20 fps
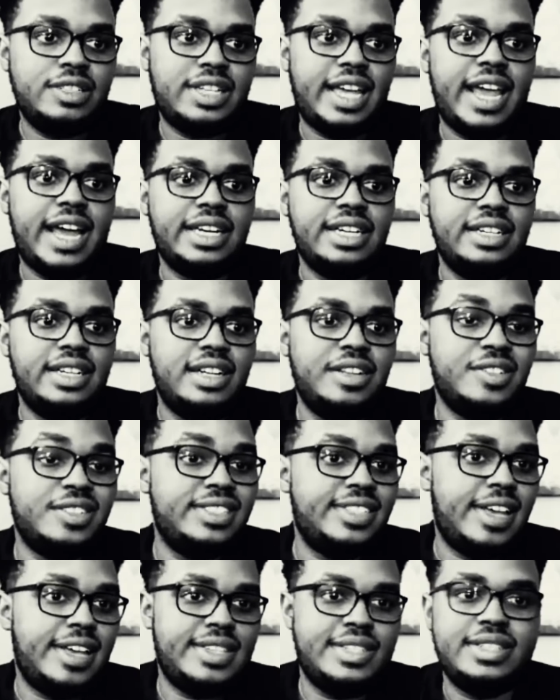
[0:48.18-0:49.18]
is acting a little
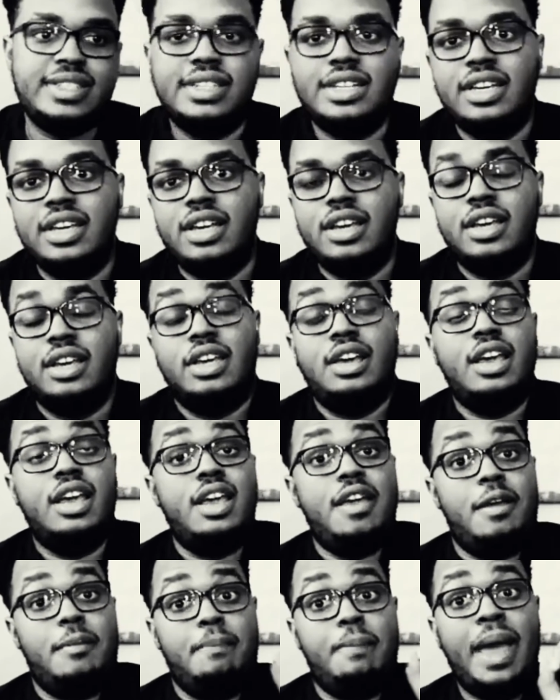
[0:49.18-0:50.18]
sus?
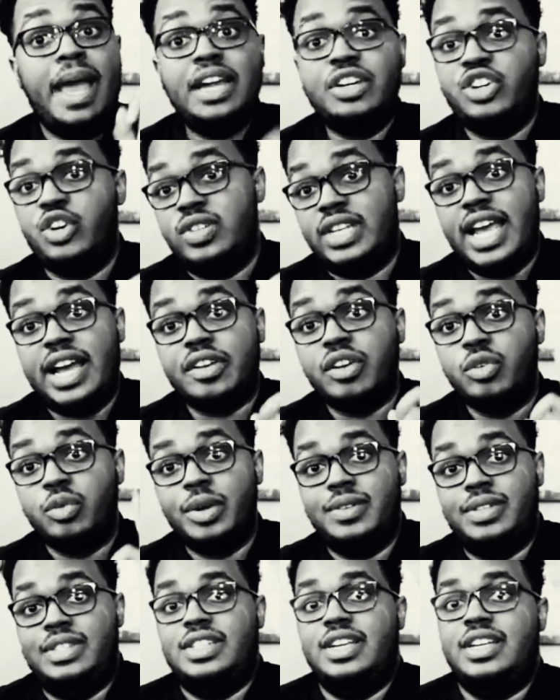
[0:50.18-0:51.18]
Pedro's acting
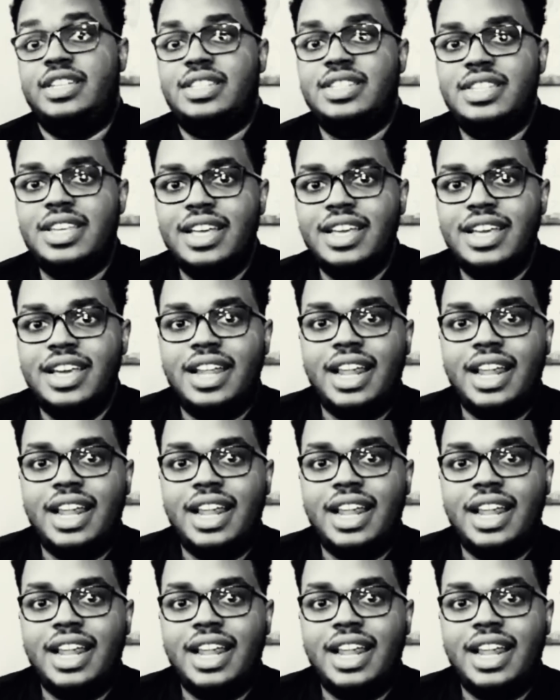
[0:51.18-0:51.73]
real sus.